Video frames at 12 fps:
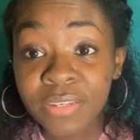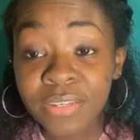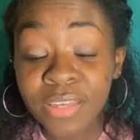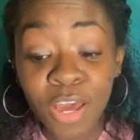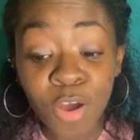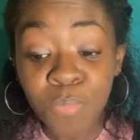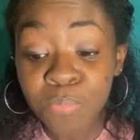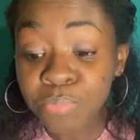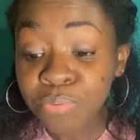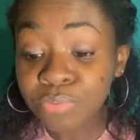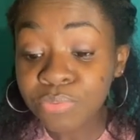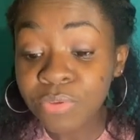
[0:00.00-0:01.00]
Help
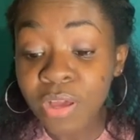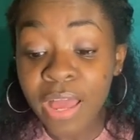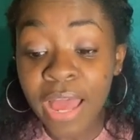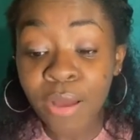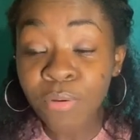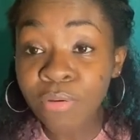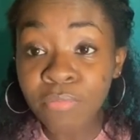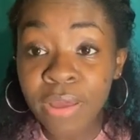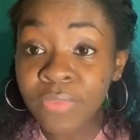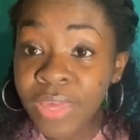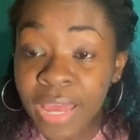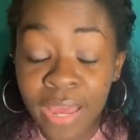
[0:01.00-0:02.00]
out
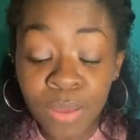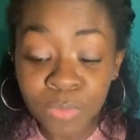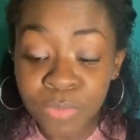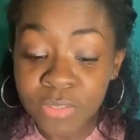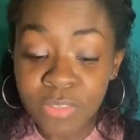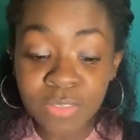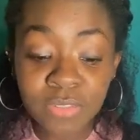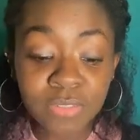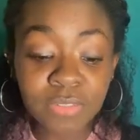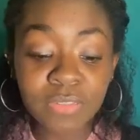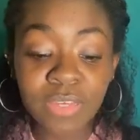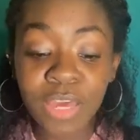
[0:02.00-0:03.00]
around the house,
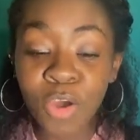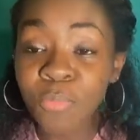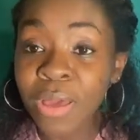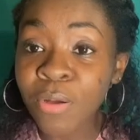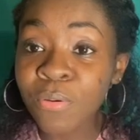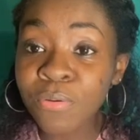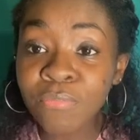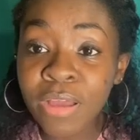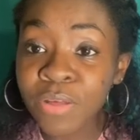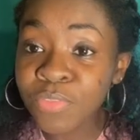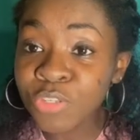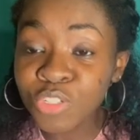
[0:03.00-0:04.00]
help out
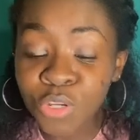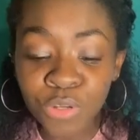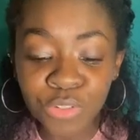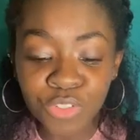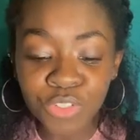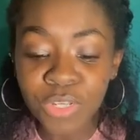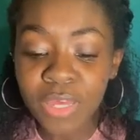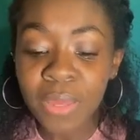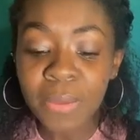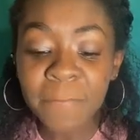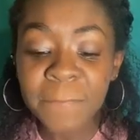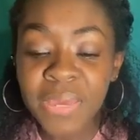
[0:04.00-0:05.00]
around the church,
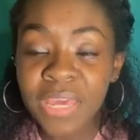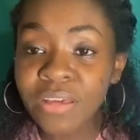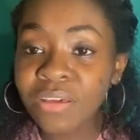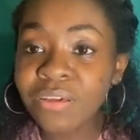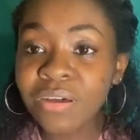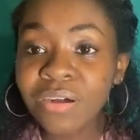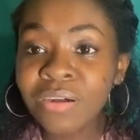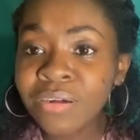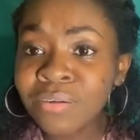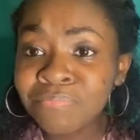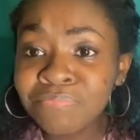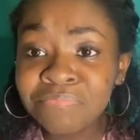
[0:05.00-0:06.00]
make
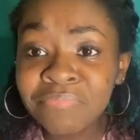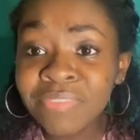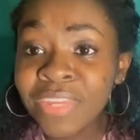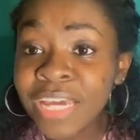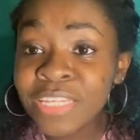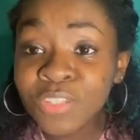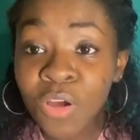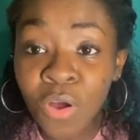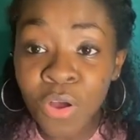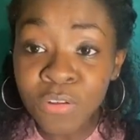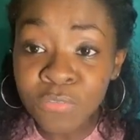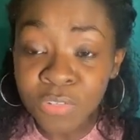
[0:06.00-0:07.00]
a nice
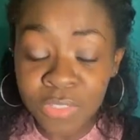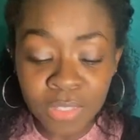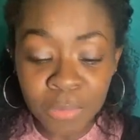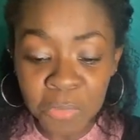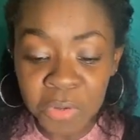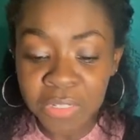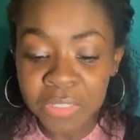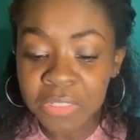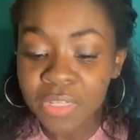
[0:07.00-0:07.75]
card for someone,